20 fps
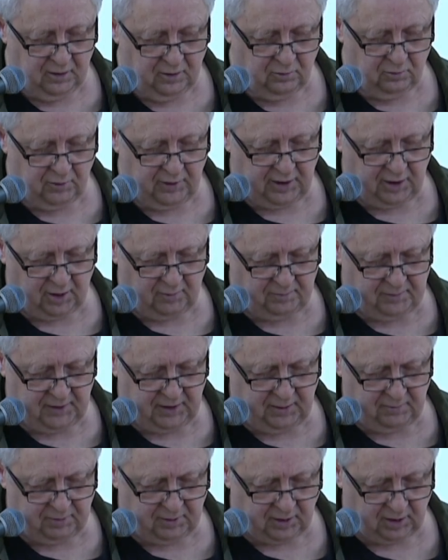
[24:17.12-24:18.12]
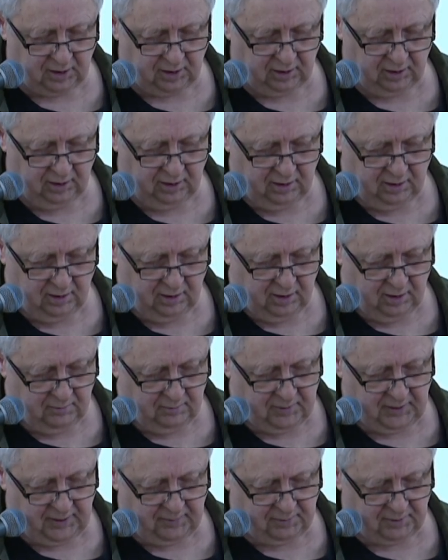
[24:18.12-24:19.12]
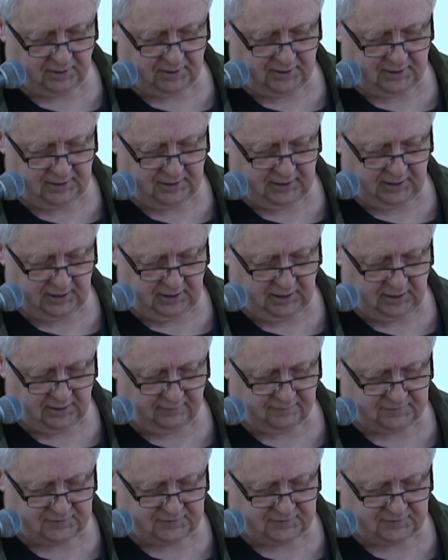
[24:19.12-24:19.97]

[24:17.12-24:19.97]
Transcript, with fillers: We are people, people in need of